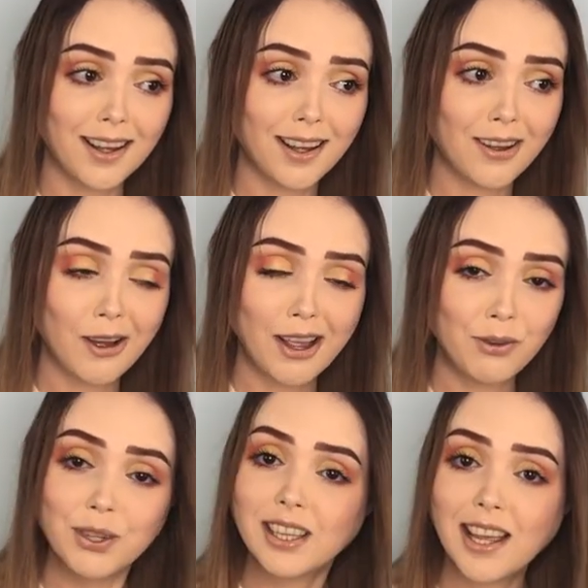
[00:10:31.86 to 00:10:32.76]
Uh, if
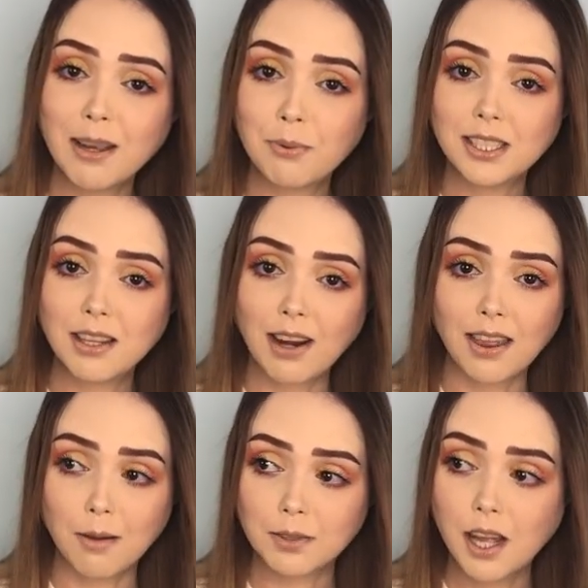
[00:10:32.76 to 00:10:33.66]
you did like it, please give it a
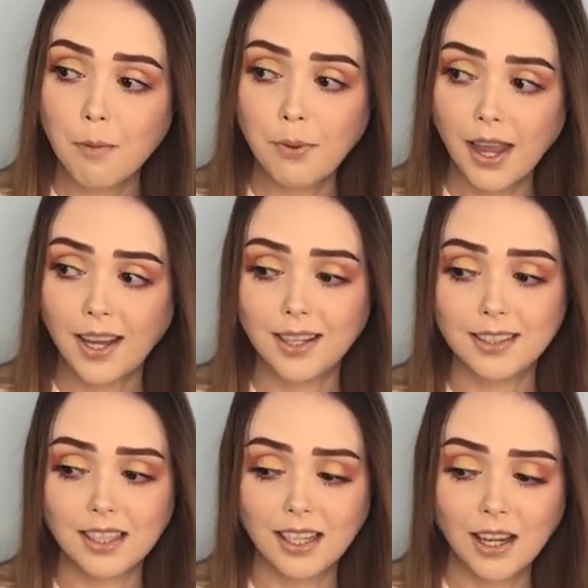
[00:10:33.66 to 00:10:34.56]
thumbs up.
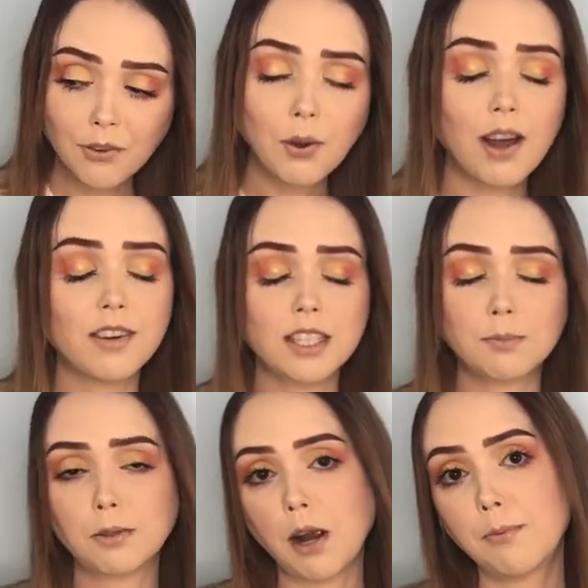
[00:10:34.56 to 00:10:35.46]
And if you have not
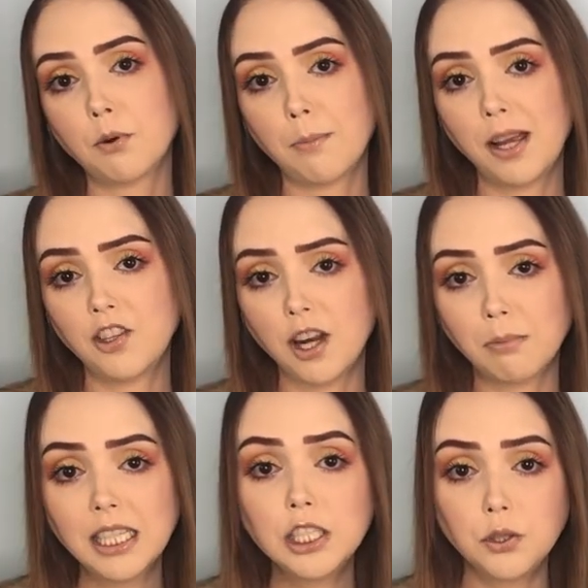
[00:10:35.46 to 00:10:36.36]
subscribed to our page
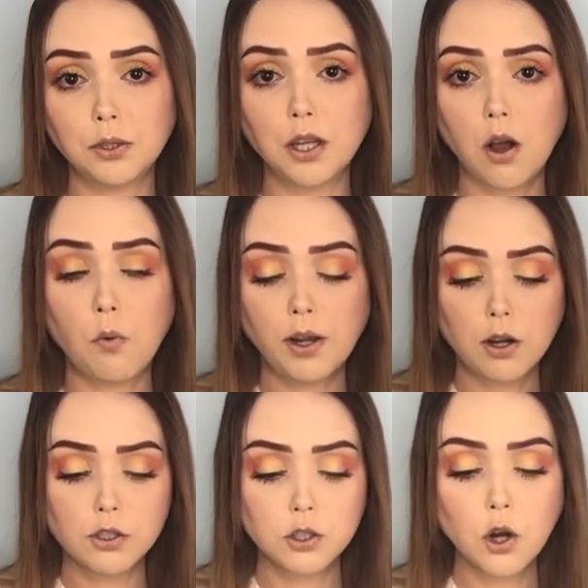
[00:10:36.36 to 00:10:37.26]
yet, please do so. We
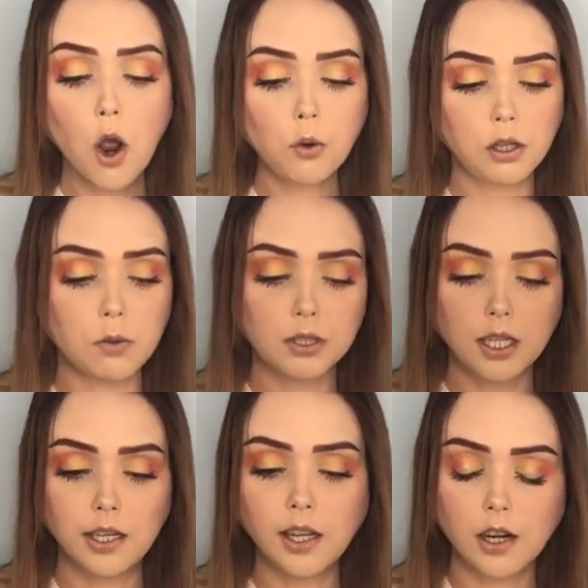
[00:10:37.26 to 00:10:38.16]
are so close to
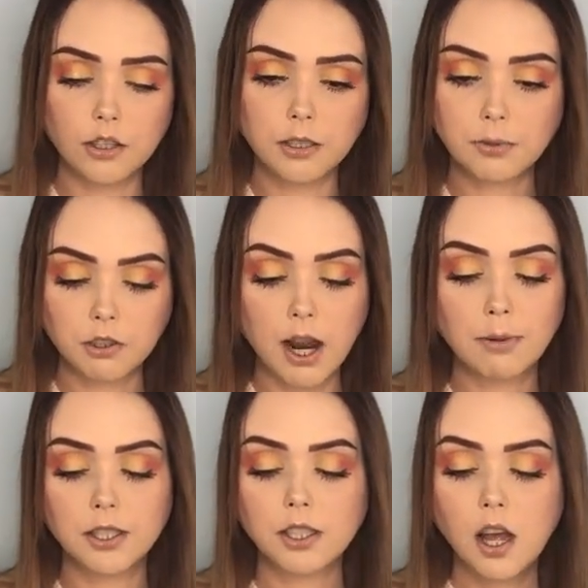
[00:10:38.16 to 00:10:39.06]
hitting 100
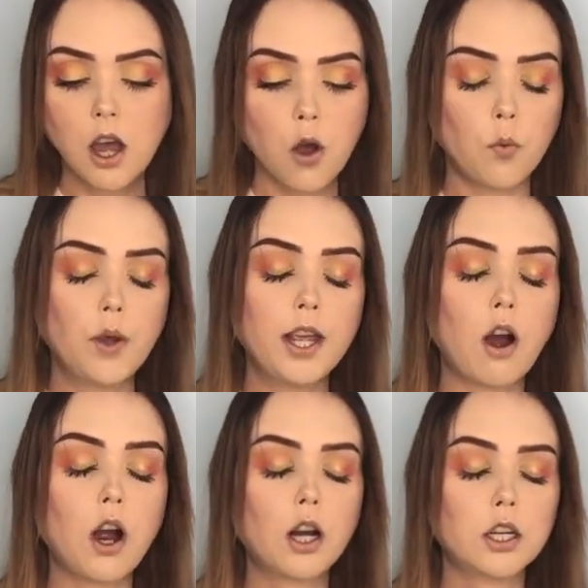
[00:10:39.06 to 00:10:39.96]
subscribers. We
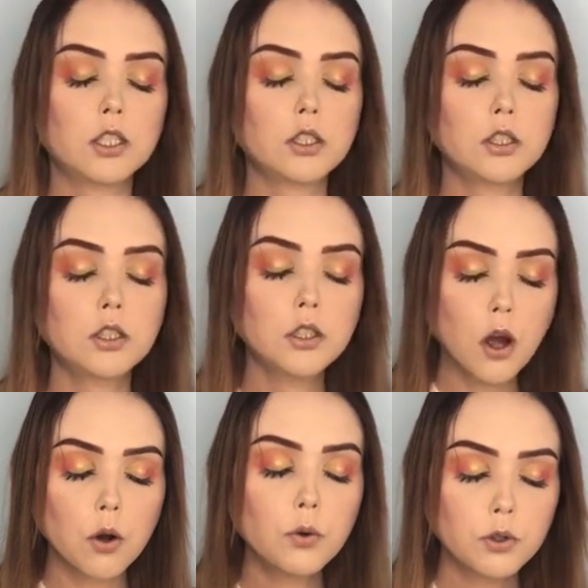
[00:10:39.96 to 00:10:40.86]
are
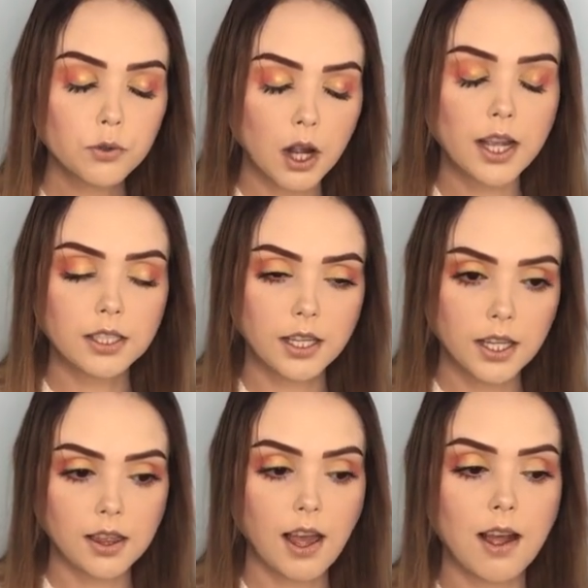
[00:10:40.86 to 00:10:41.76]
so trying to
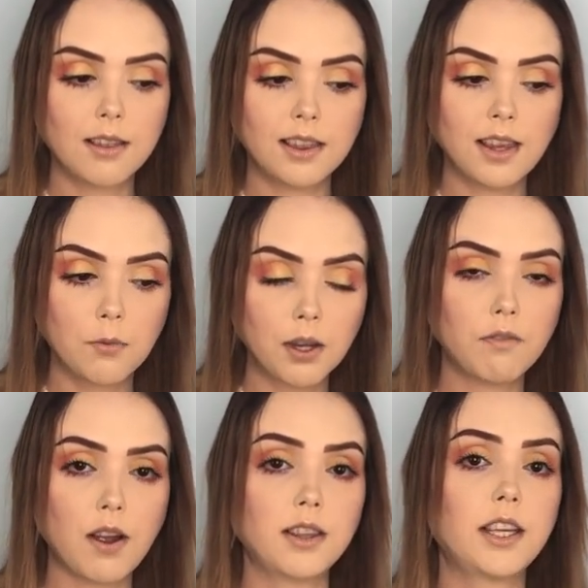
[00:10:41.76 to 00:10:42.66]
hit that. Then we
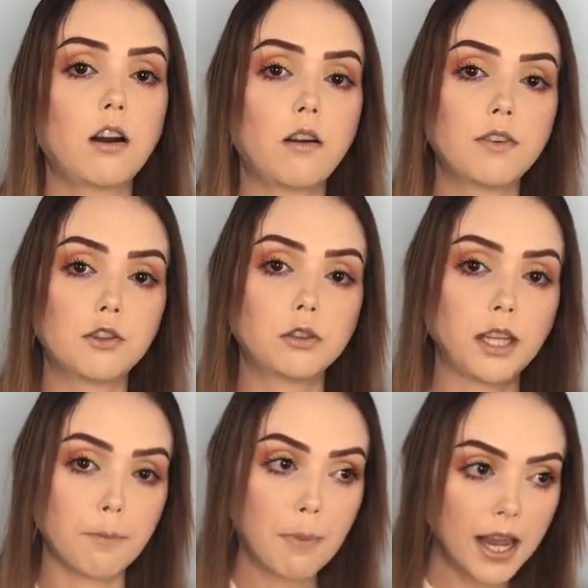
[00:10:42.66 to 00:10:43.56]
can finally get our official
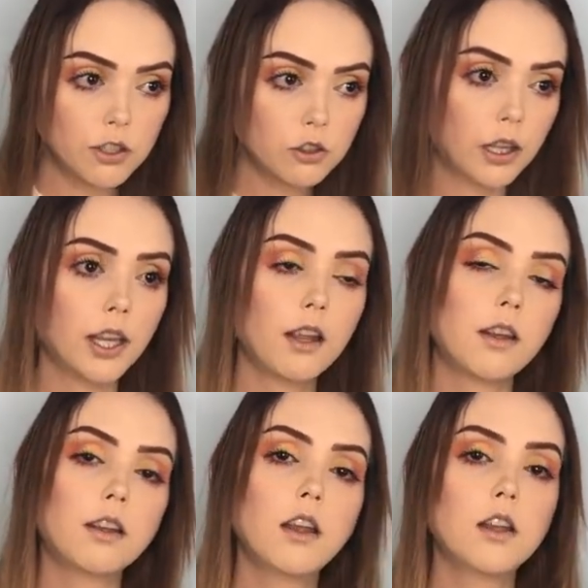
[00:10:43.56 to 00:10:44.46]
like page link.
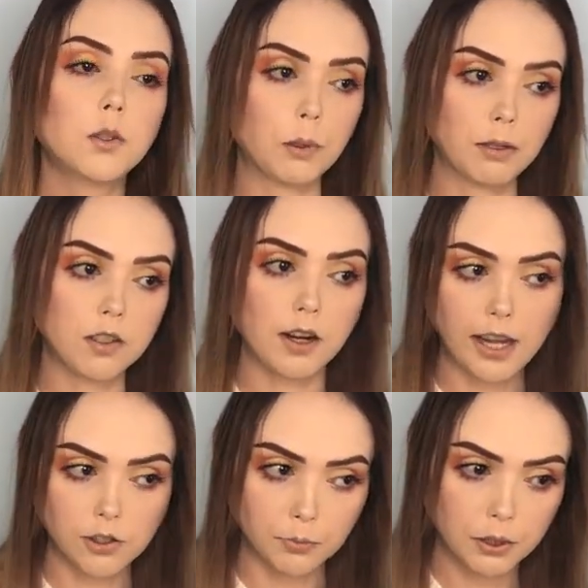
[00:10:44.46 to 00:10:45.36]
So we can be
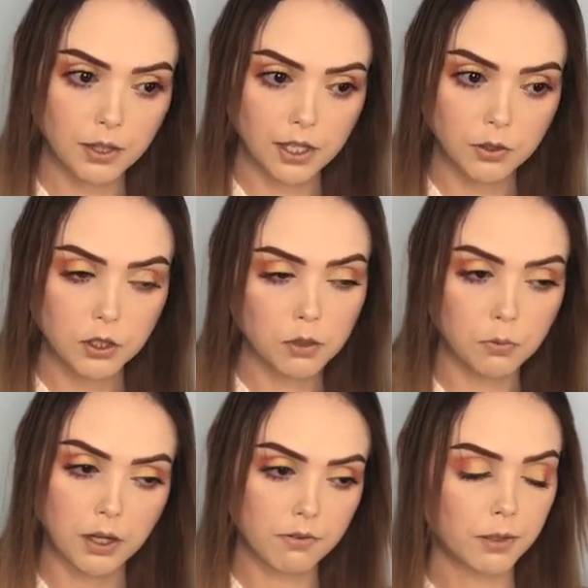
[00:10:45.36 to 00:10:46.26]
Dark Angel Beauty at YouTube
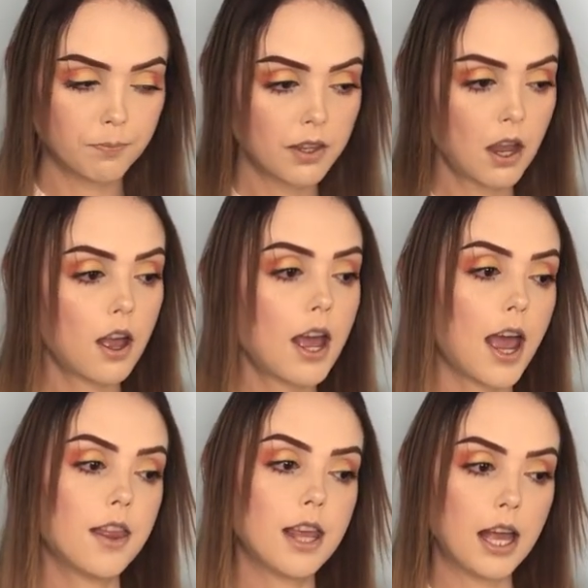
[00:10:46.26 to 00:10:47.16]
or whatever.
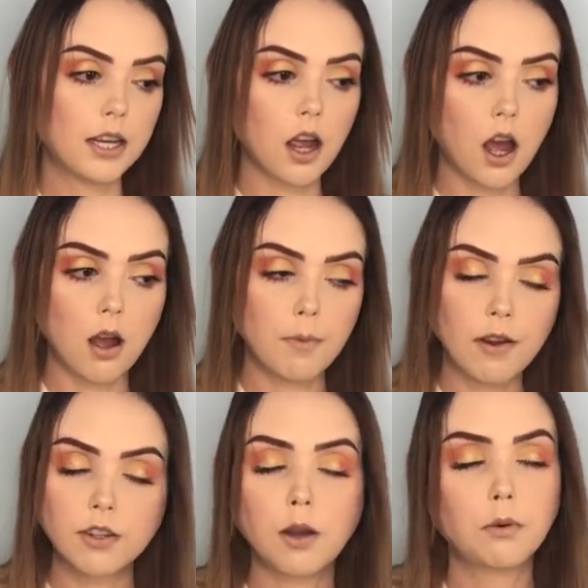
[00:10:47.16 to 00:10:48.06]
And then um,
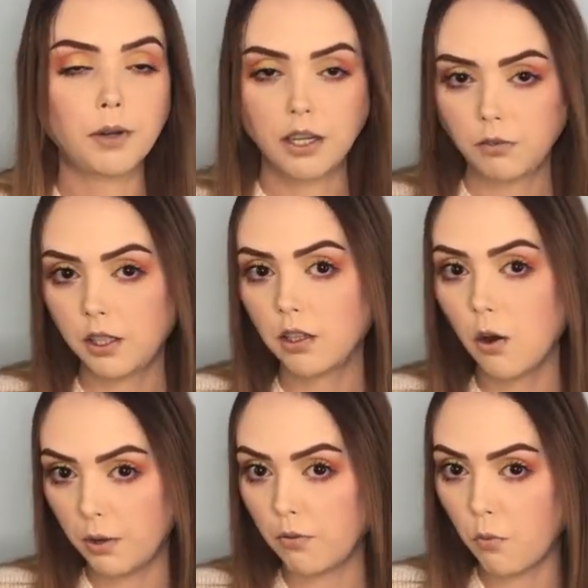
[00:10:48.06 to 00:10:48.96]
after that, we're
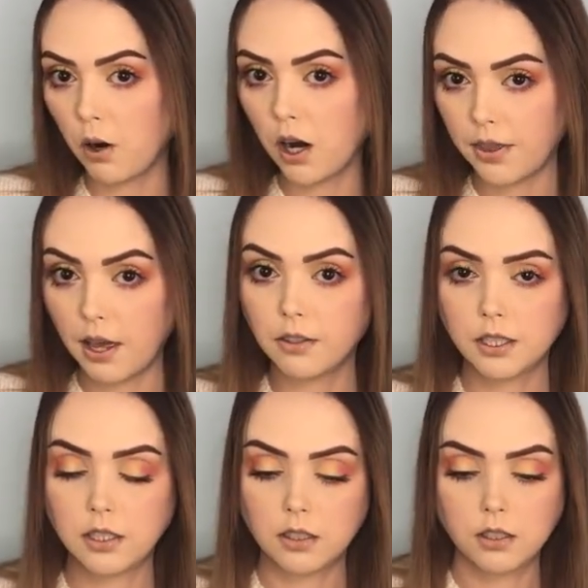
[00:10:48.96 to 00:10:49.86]
going for a
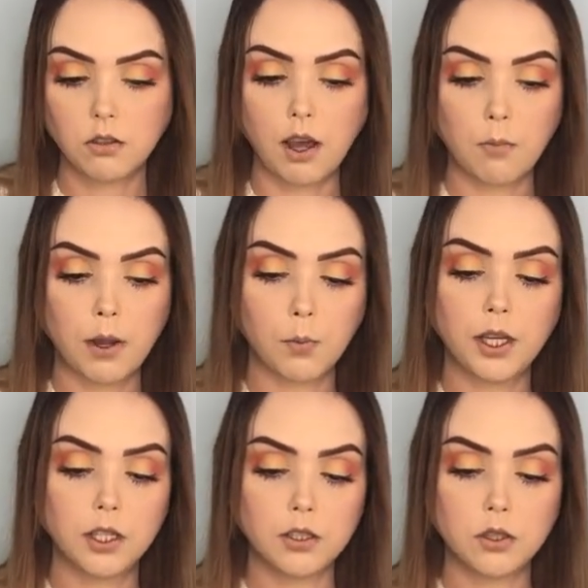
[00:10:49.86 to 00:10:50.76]
thousand, so that way we
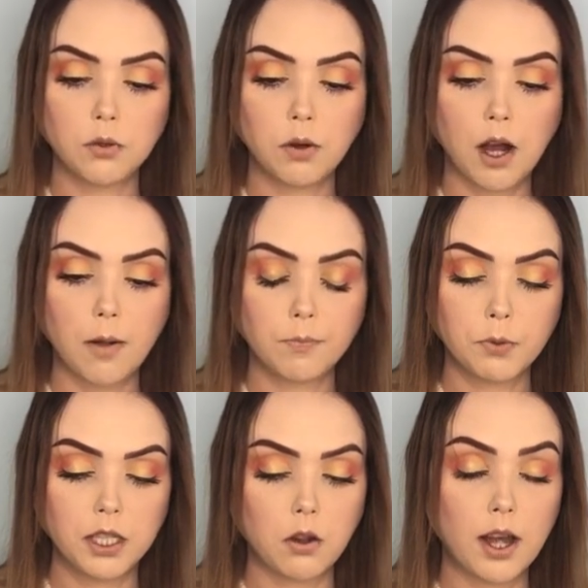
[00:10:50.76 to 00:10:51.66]
can do um,
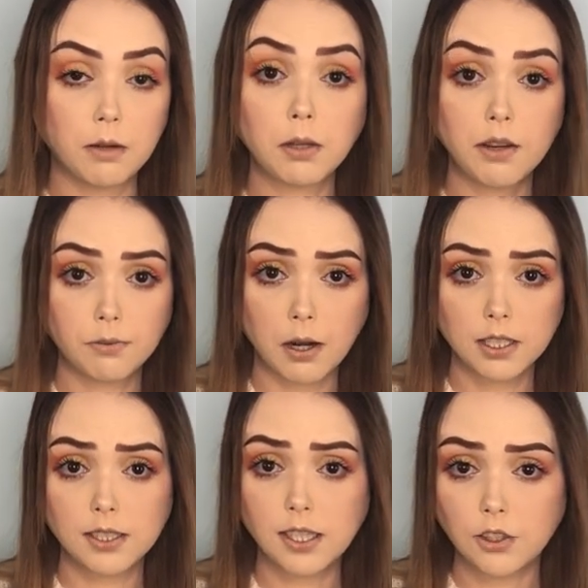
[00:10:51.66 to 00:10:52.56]
we can go ahead and apply for
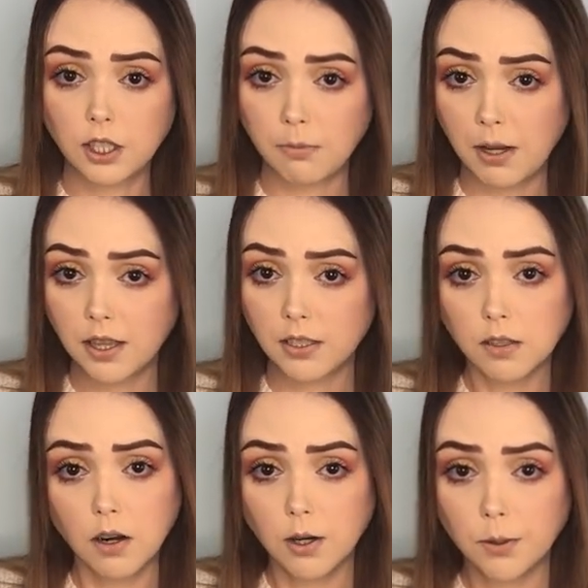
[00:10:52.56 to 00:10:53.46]
monetization and make this
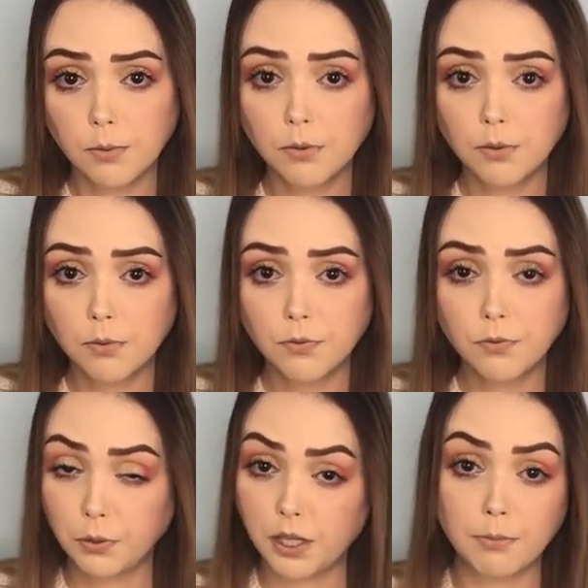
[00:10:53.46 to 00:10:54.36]
our
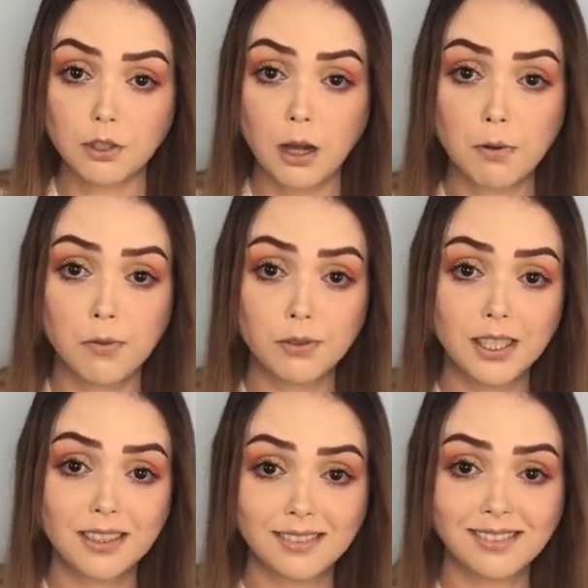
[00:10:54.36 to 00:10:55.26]
full time job, hopefully.